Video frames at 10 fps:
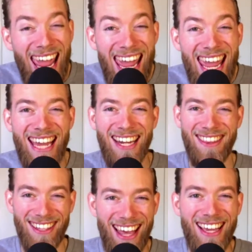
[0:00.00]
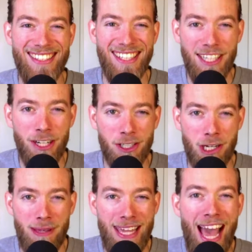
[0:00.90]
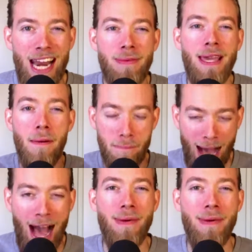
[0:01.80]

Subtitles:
and the Legacy Leadership Academy, Bob